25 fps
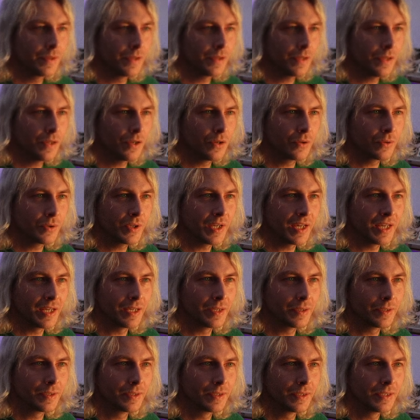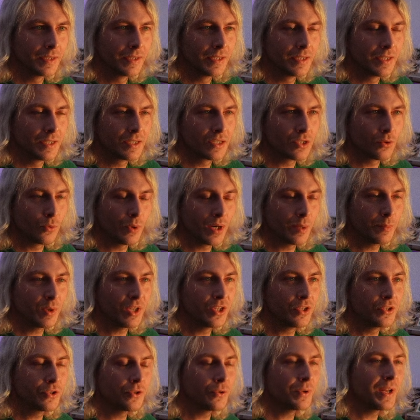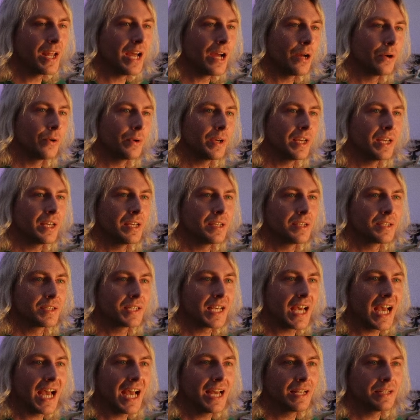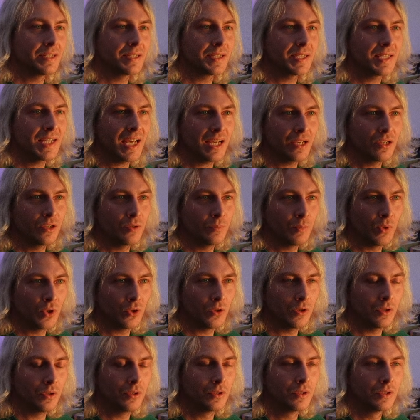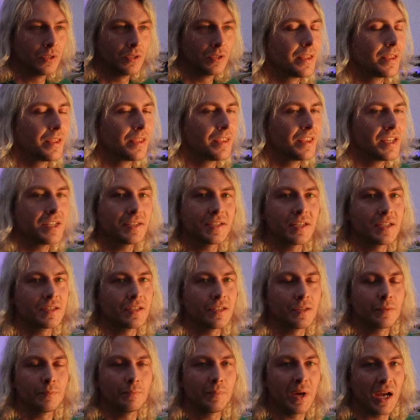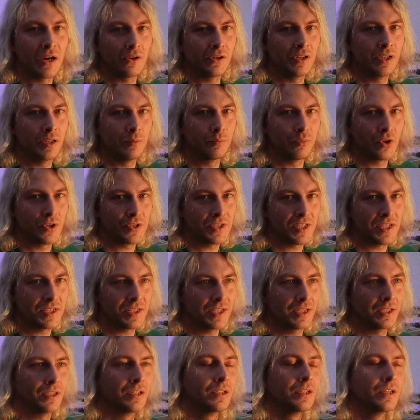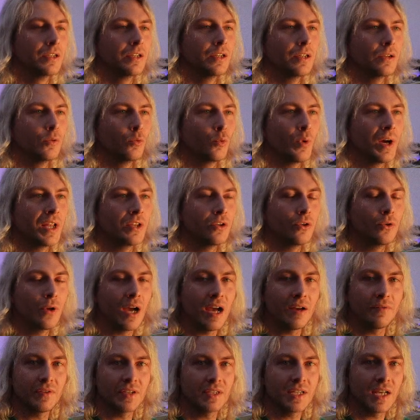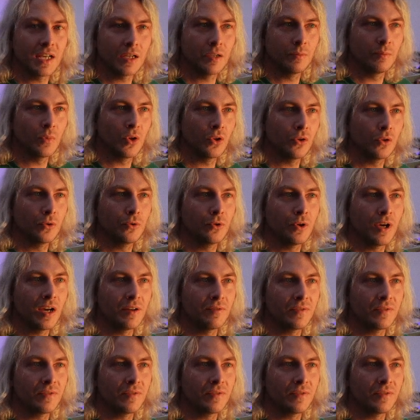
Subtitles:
Okay, so what I'm going to do now is add a second model. This isn't parallel processing. When you have a second model, you have